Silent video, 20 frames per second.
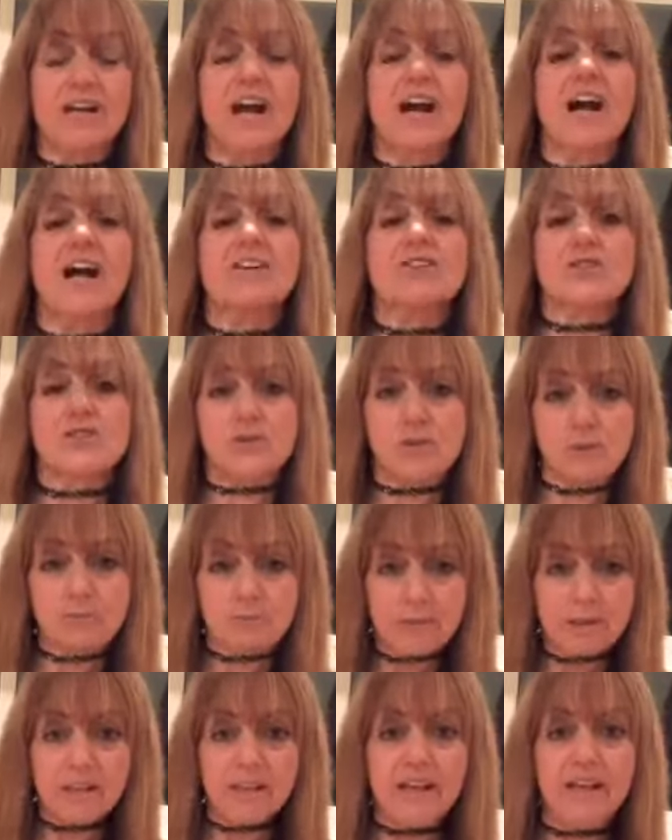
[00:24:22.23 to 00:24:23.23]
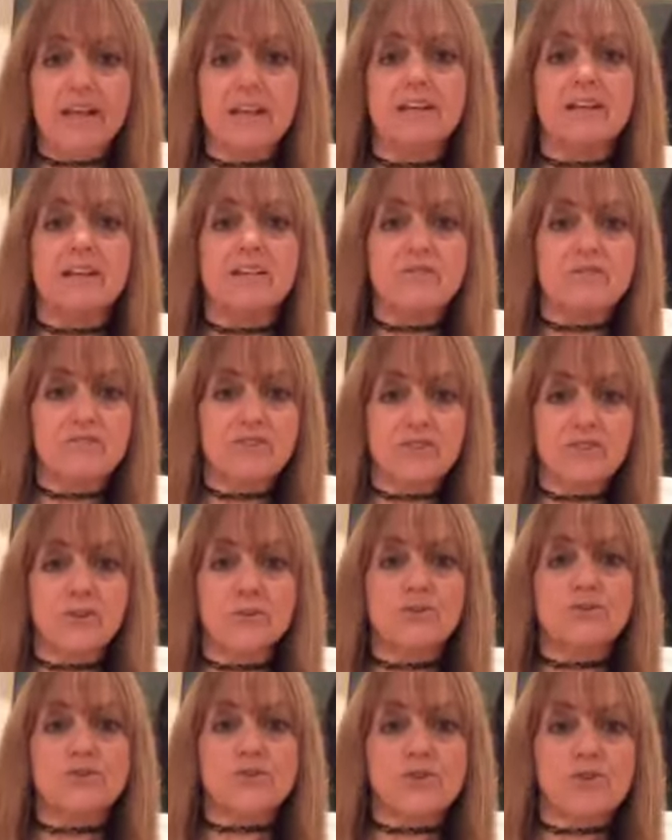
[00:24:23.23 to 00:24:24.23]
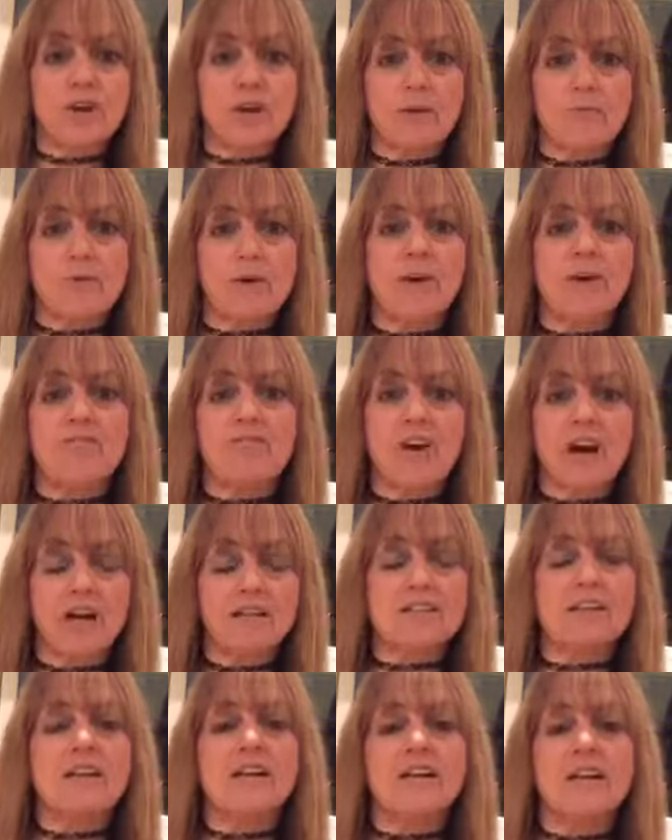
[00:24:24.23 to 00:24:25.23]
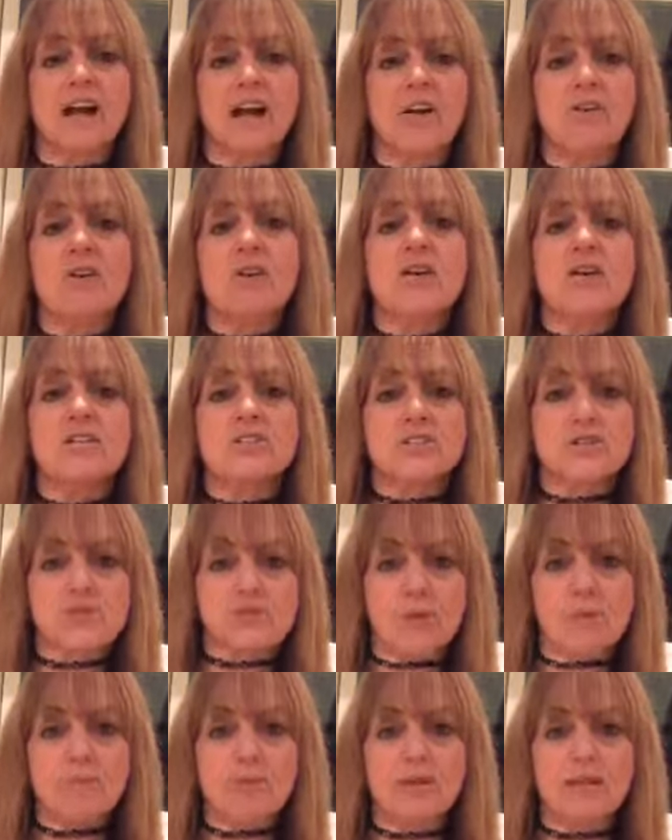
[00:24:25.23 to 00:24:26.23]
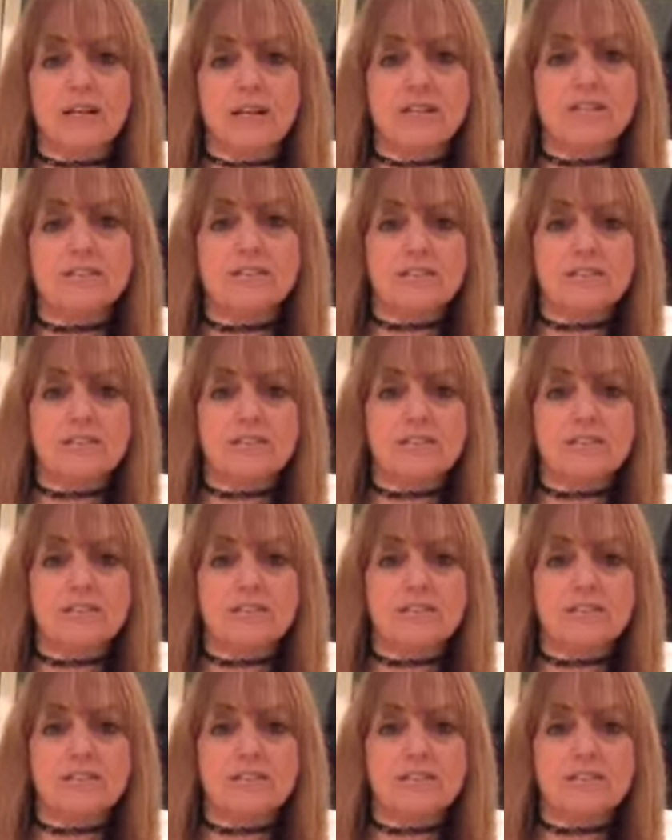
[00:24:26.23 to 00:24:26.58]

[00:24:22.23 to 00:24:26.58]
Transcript: Uh, Triple Eight infused cranberry vodka. Now, Triple Eight